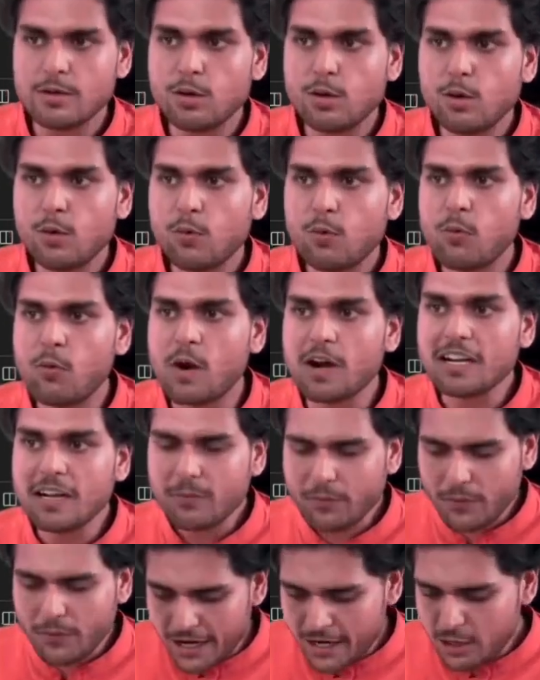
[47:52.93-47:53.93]
What
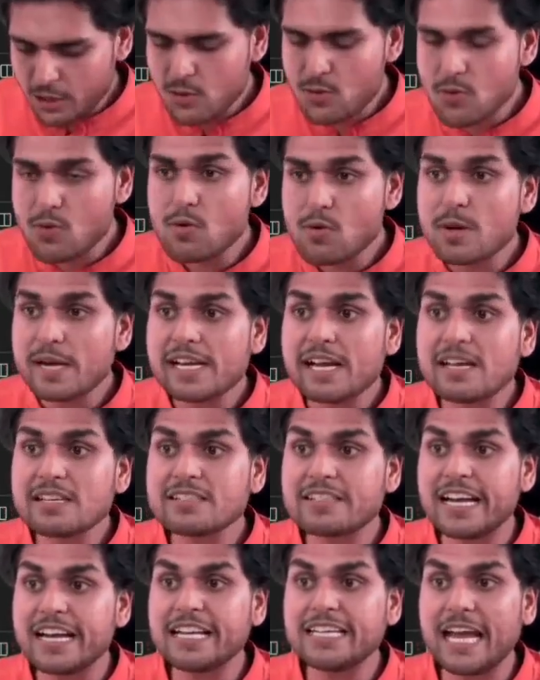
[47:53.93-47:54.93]
if I do a
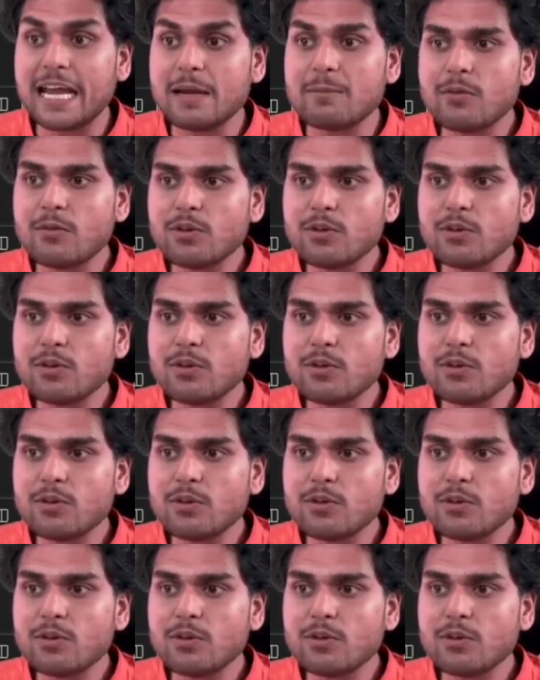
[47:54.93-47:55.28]
set timeout